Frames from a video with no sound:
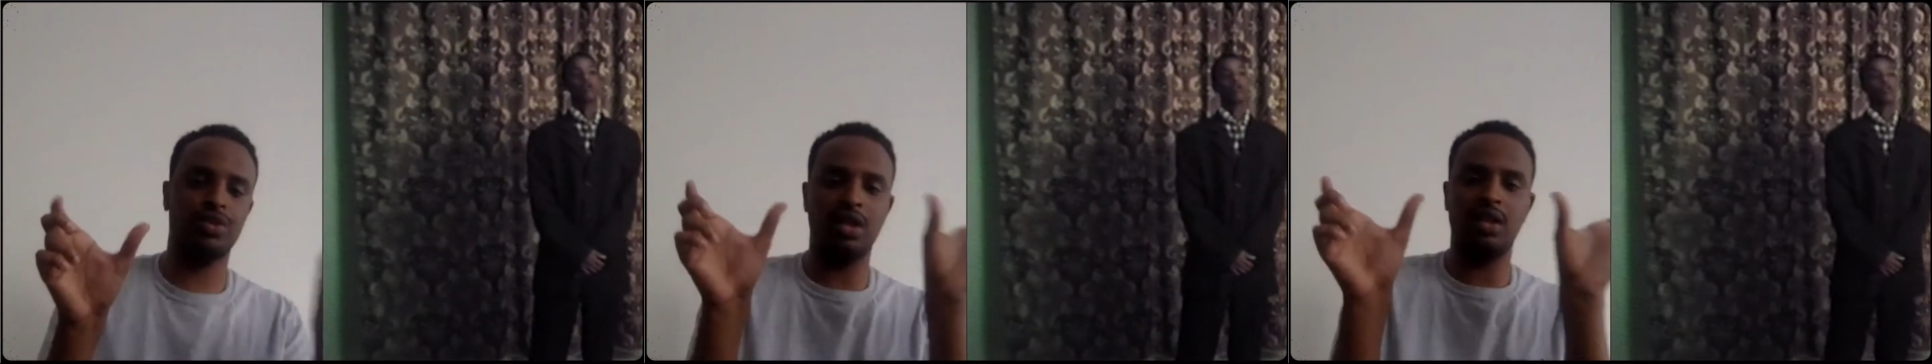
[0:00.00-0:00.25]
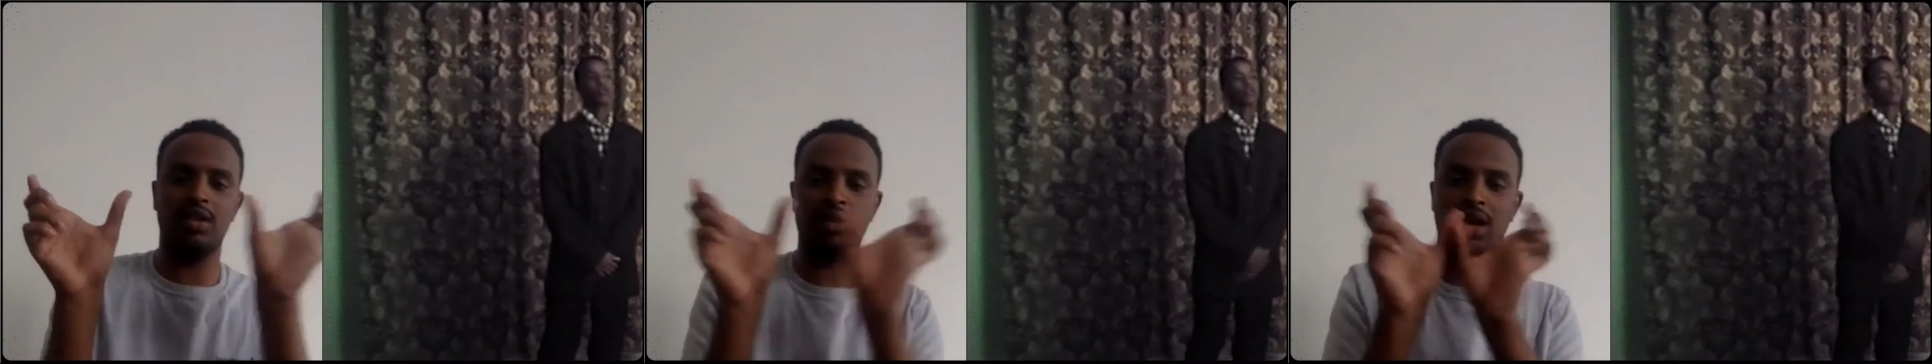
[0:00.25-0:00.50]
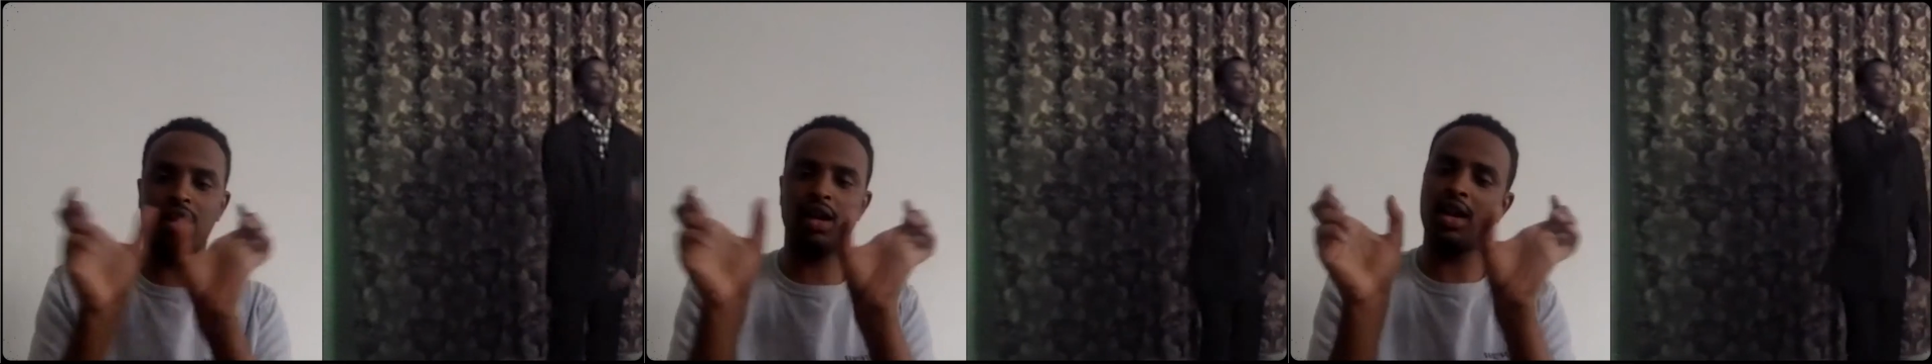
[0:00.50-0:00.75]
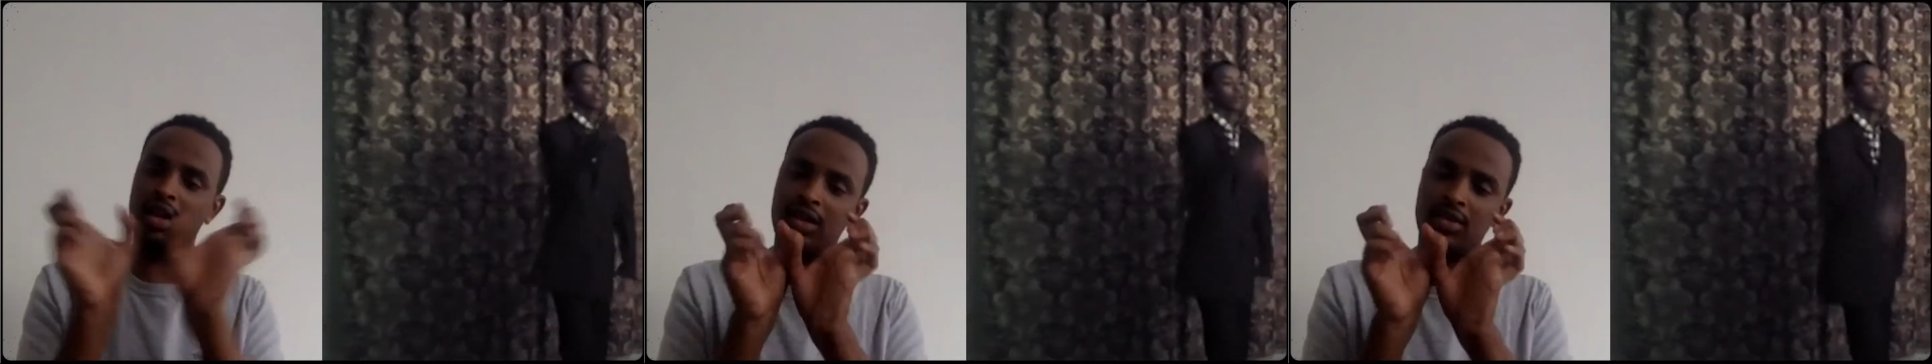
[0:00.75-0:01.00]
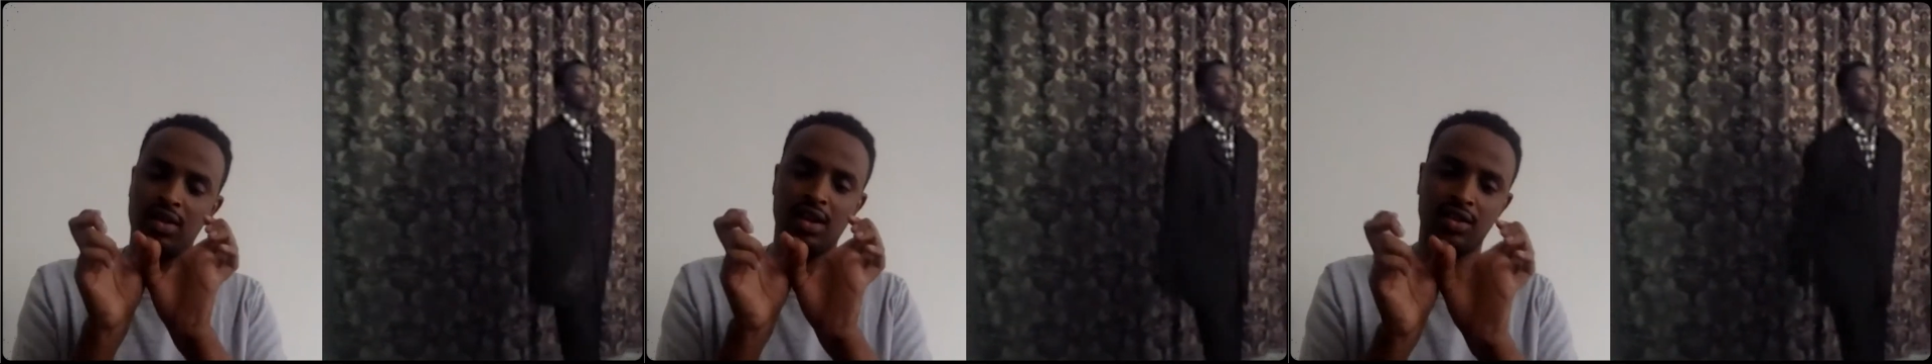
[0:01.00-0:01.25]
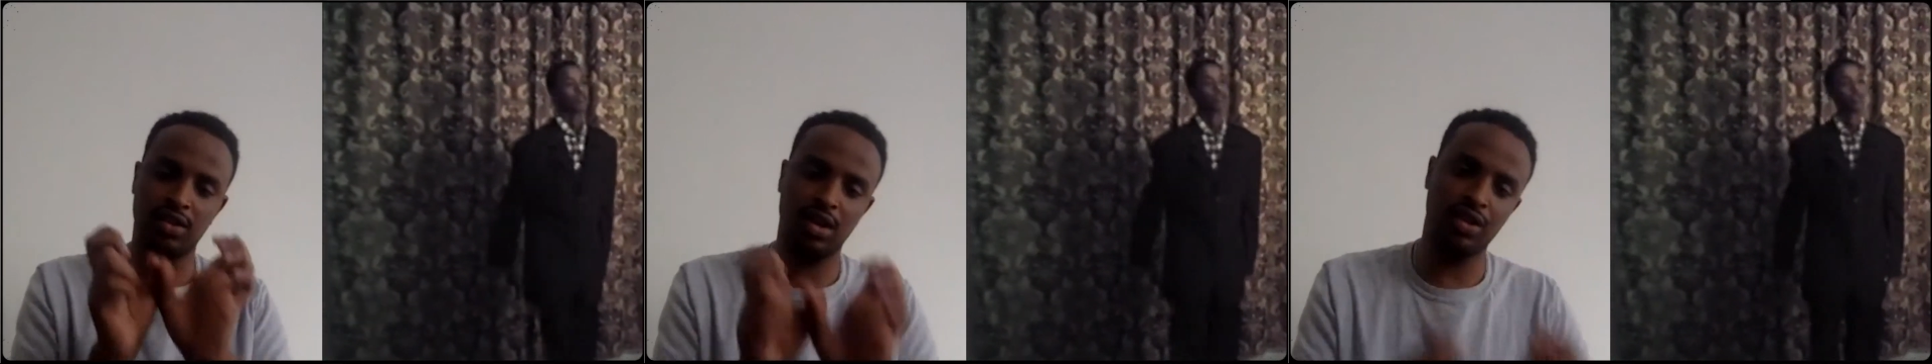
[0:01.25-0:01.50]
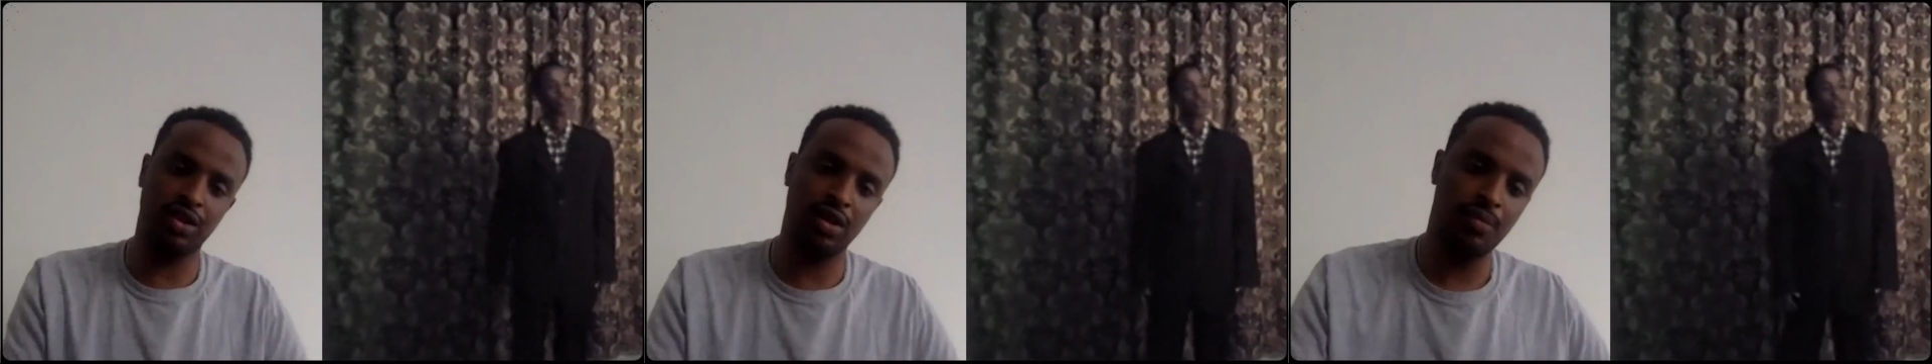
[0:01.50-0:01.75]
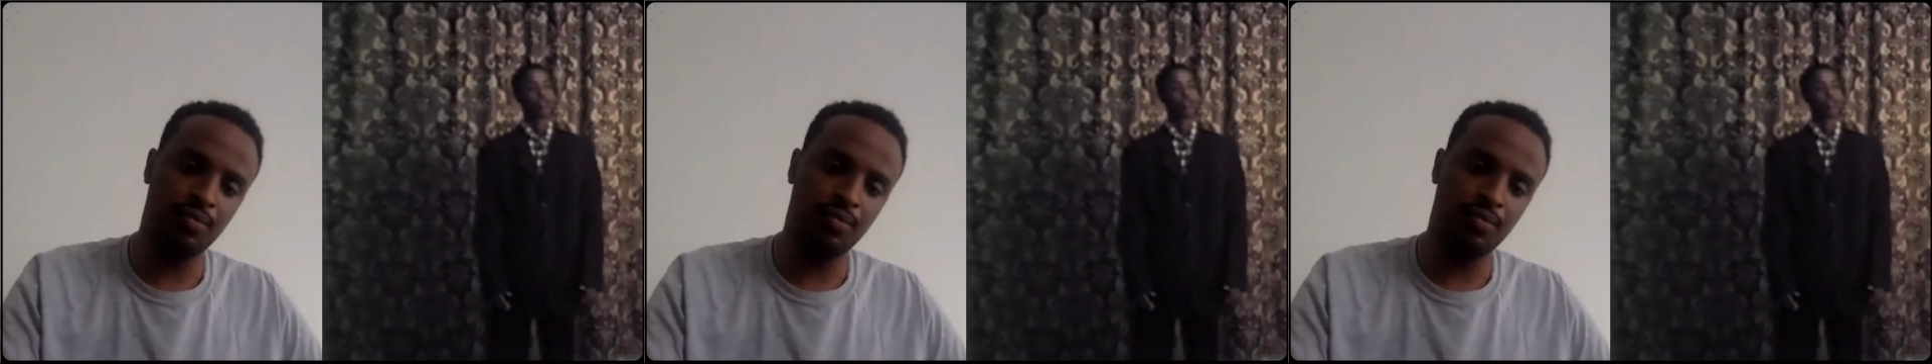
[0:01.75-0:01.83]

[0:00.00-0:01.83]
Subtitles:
and it's kind of like interlinked together.